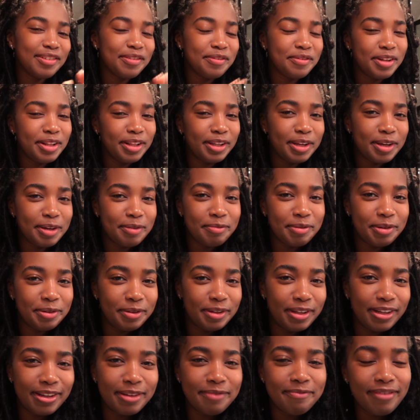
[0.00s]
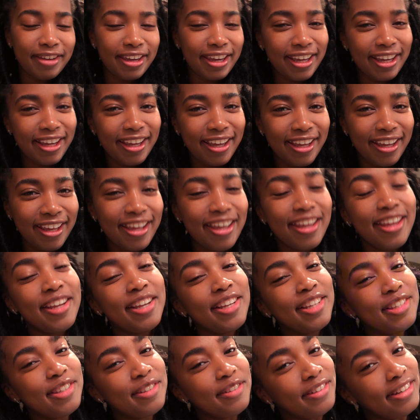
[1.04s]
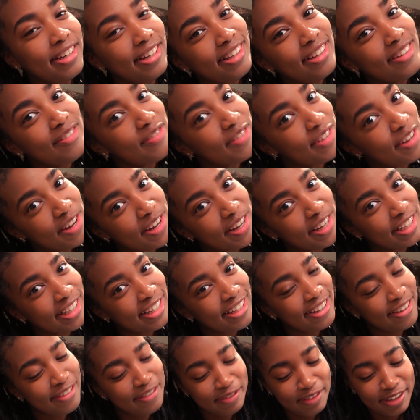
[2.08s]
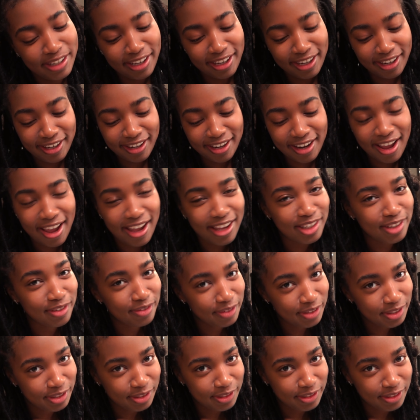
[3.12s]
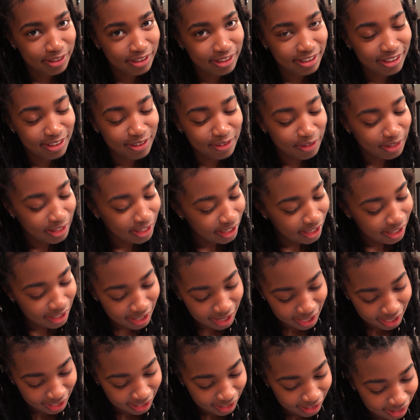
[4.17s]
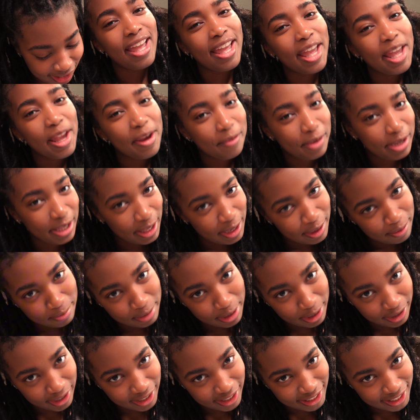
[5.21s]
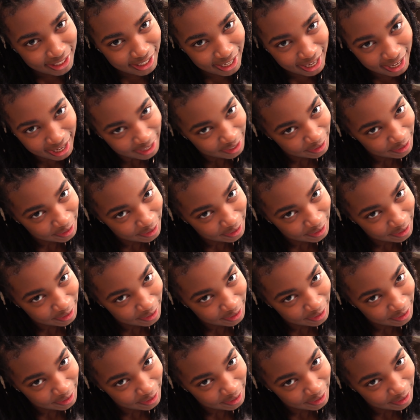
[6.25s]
Welcome back to another vlog. We're in Asheville, North Carolina, and we're getting married today.